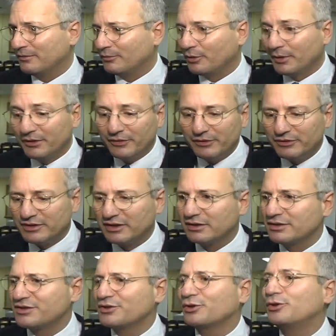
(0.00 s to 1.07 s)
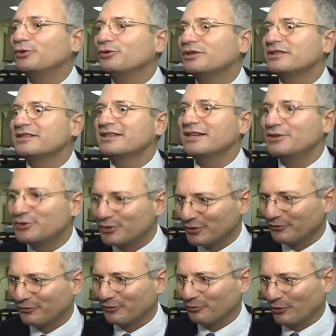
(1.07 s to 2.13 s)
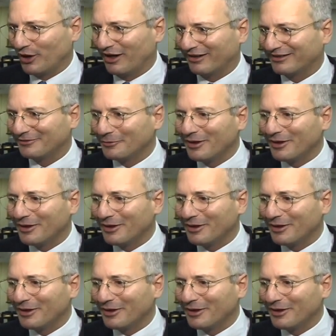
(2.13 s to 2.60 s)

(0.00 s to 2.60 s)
But we've even done a securitization for BROC.